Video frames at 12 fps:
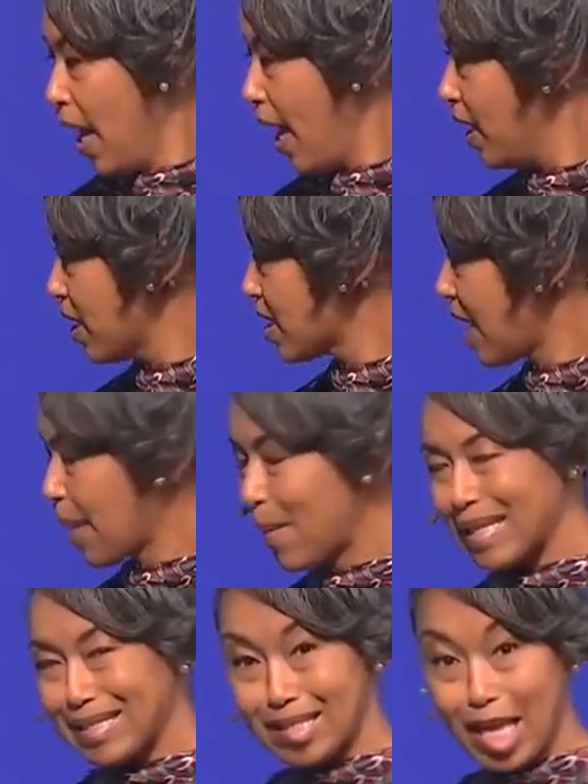And this is like
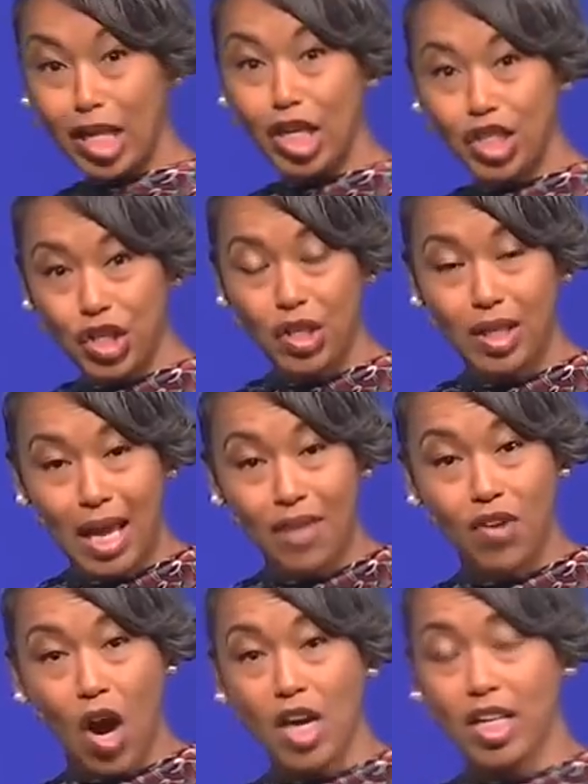my second year
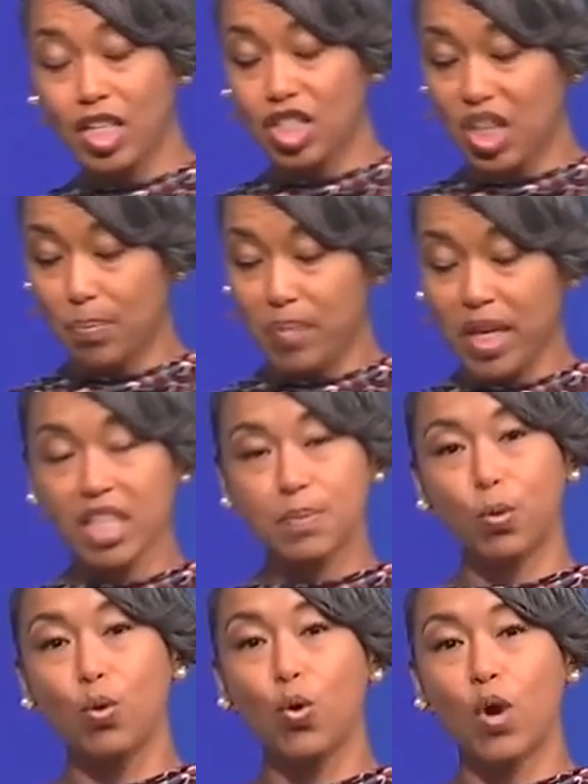lifeguard, and this is the biggest
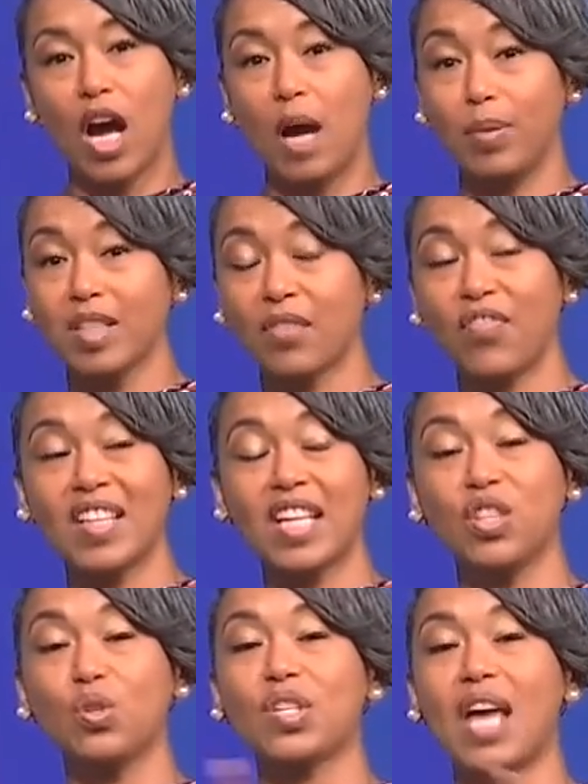pool complex. In fact, they
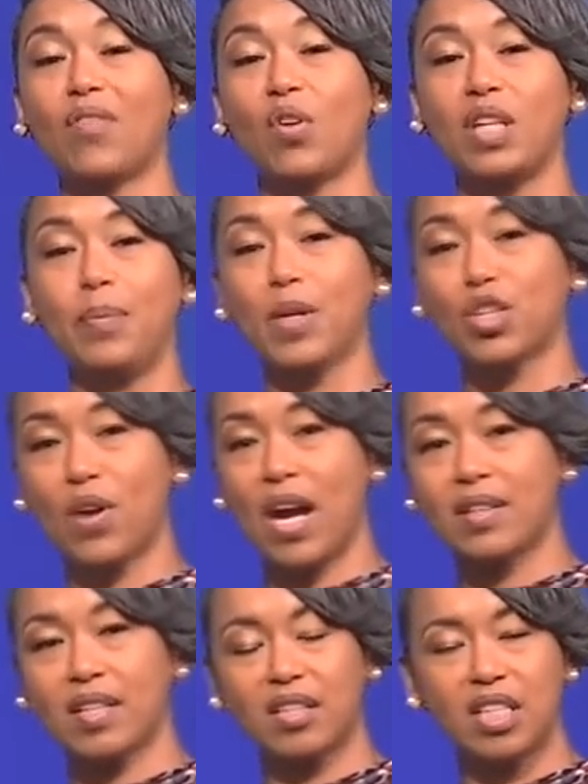used to have Olympic
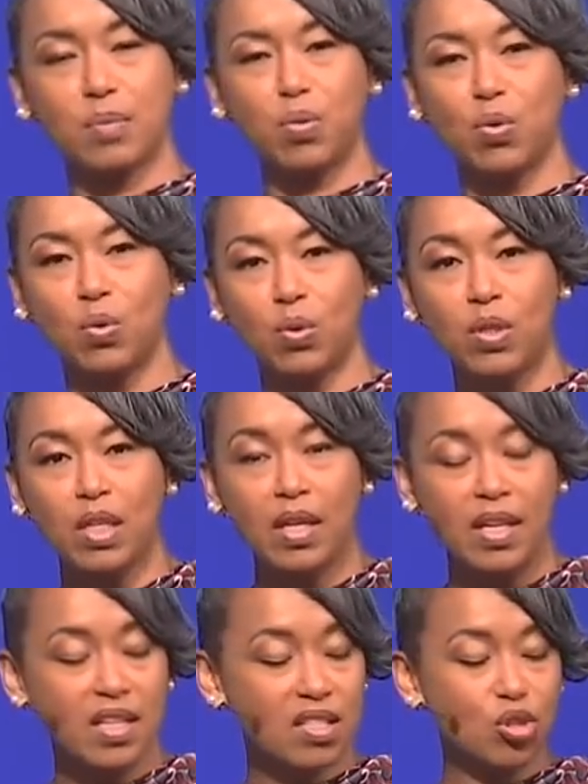trials at this pool.
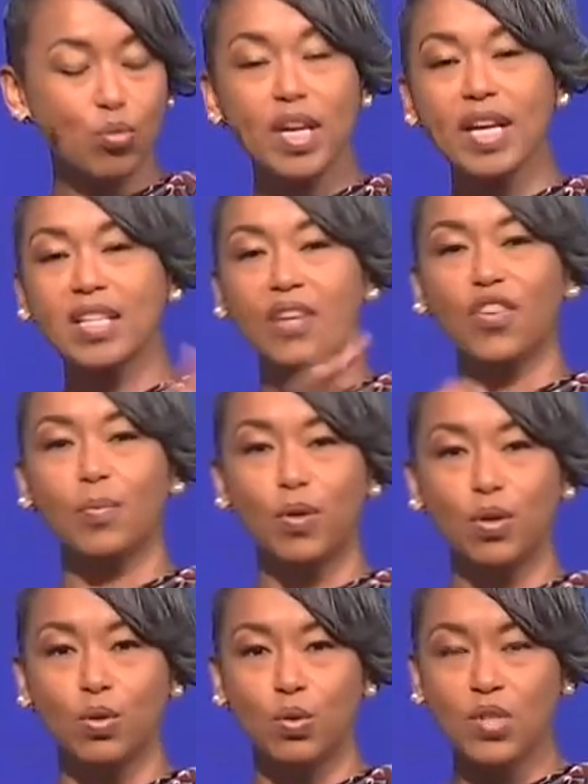It's 3 different
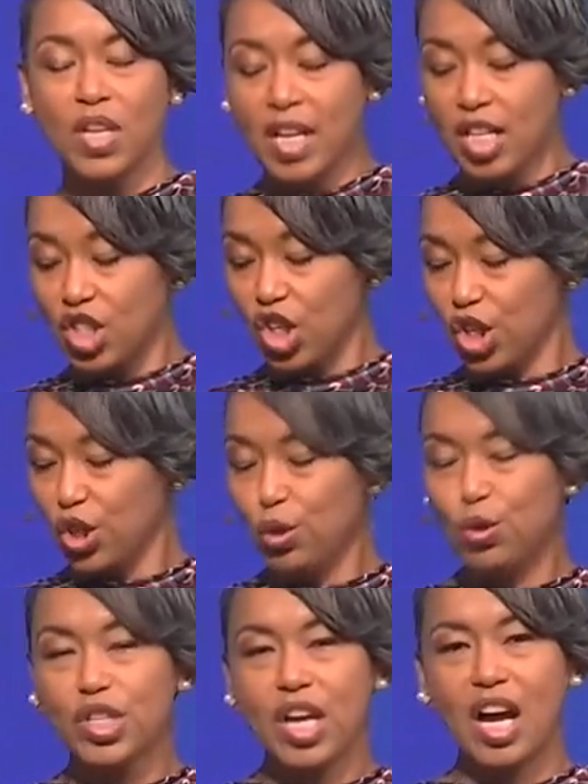pools. It's a
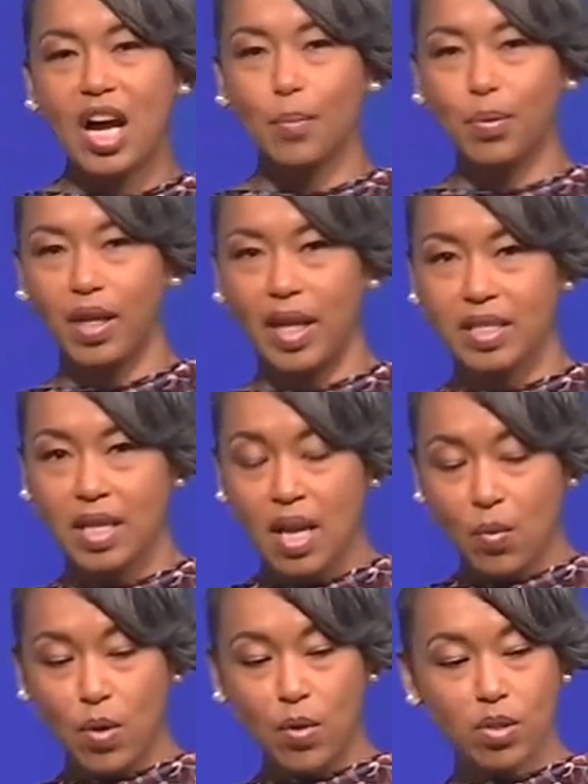huge complex.
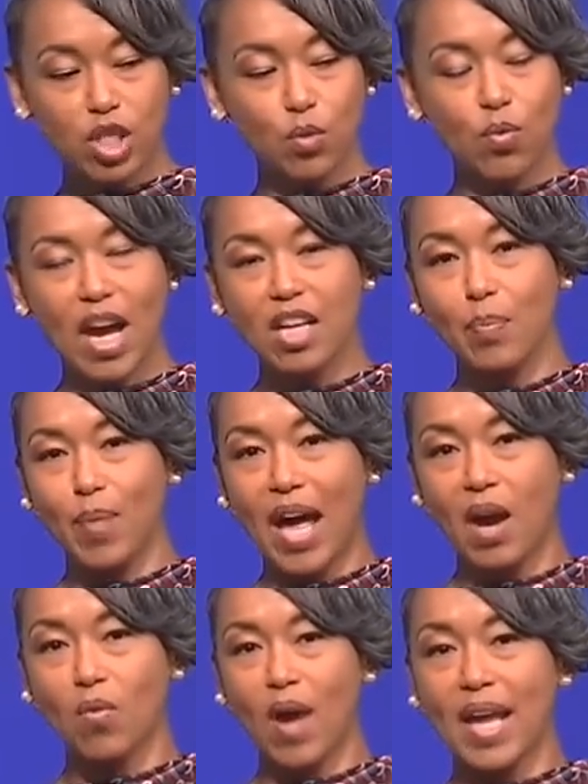We were surrounded by
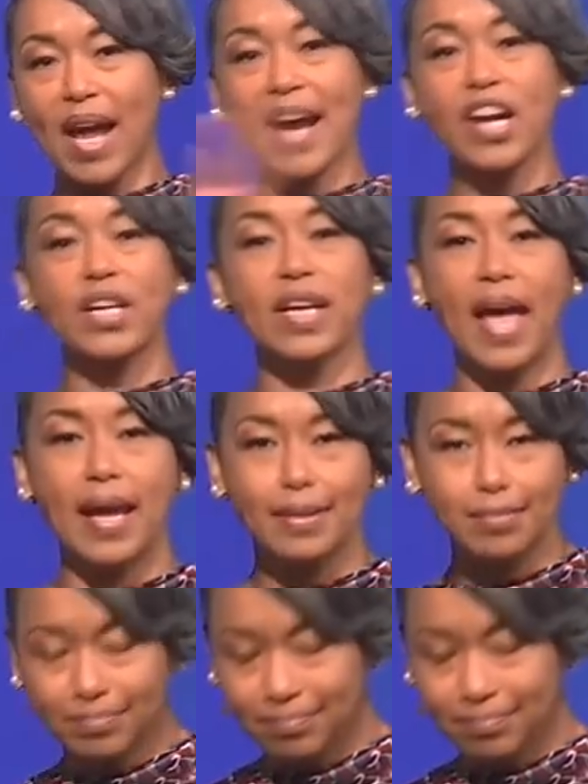a wrought iron gate.